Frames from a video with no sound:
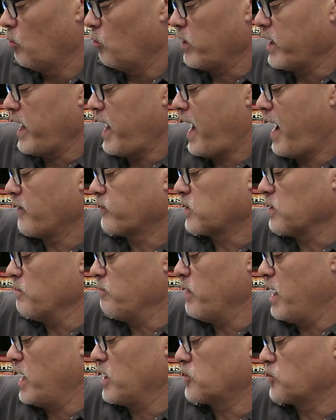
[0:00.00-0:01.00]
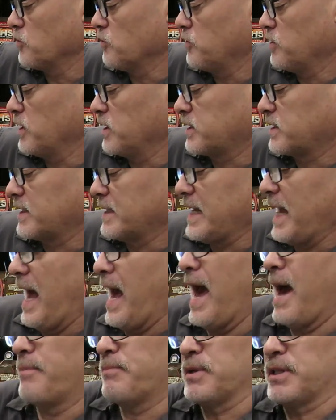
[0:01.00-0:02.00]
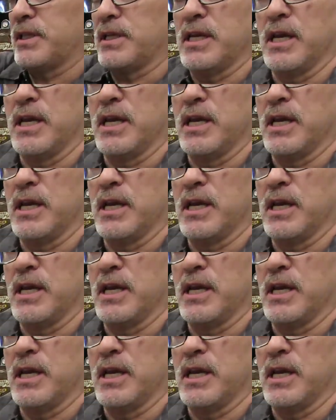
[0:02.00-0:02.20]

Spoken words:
we have to measure this gap at